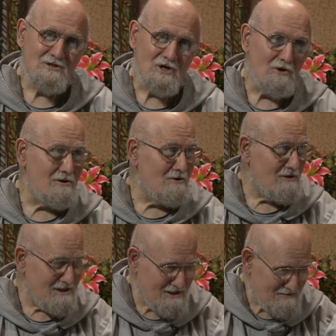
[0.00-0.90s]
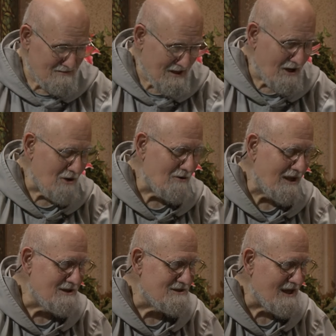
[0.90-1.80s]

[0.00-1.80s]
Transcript: Joan Lewis, who is